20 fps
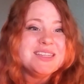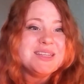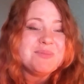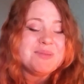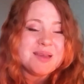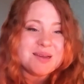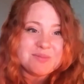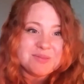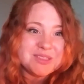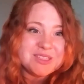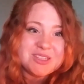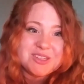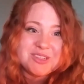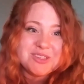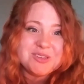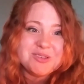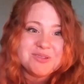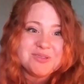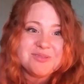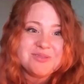be able to
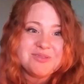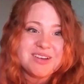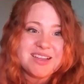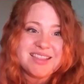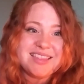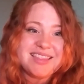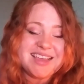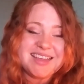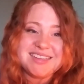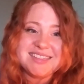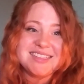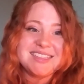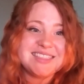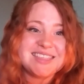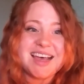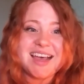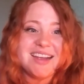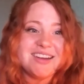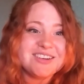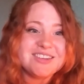do what they
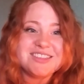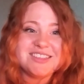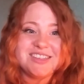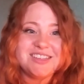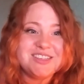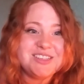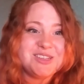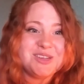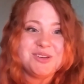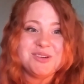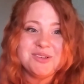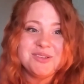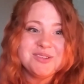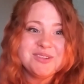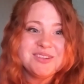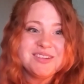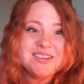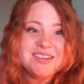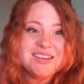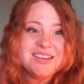desire to do.
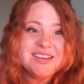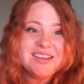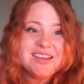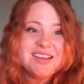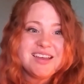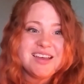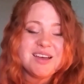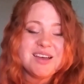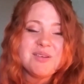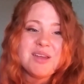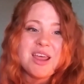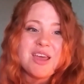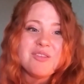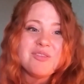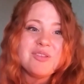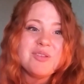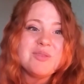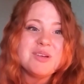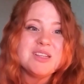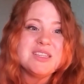I want
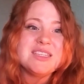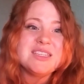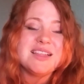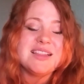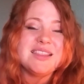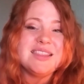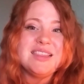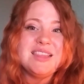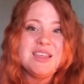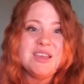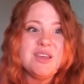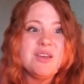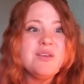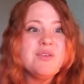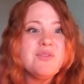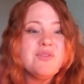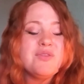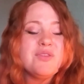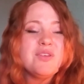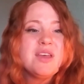everyone to
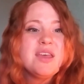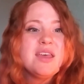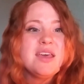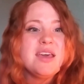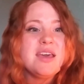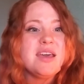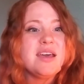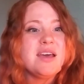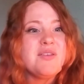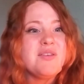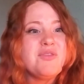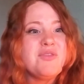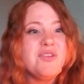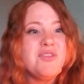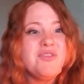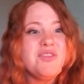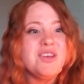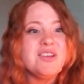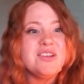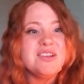live
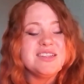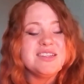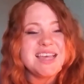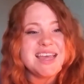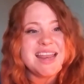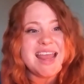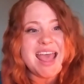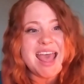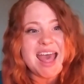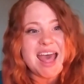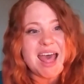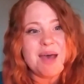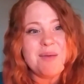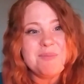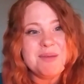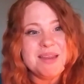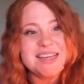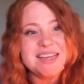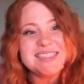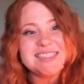fulfilled and
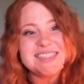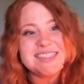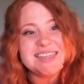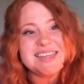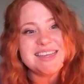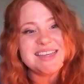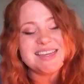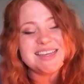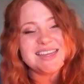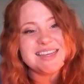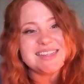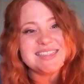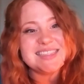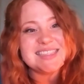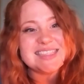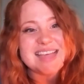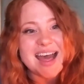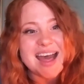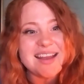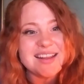happiness and
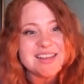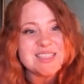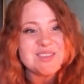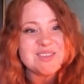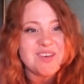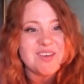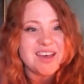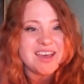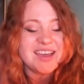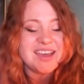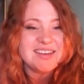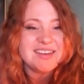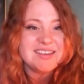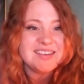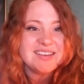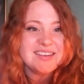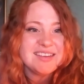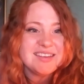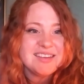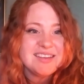satisfied
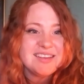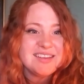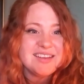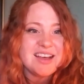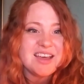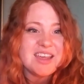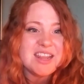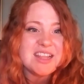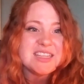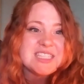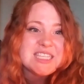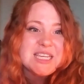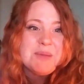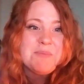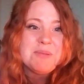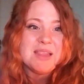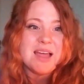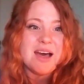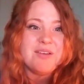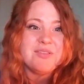on a deep
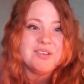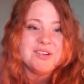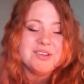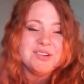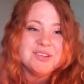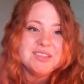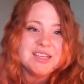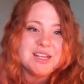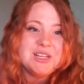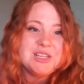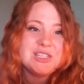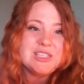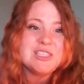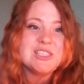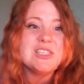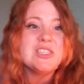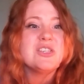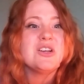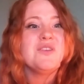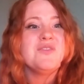level, not just a
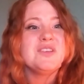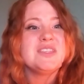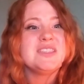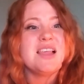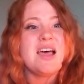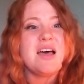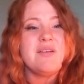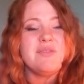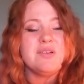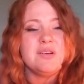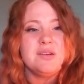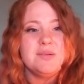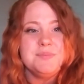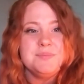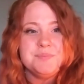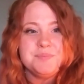surface level,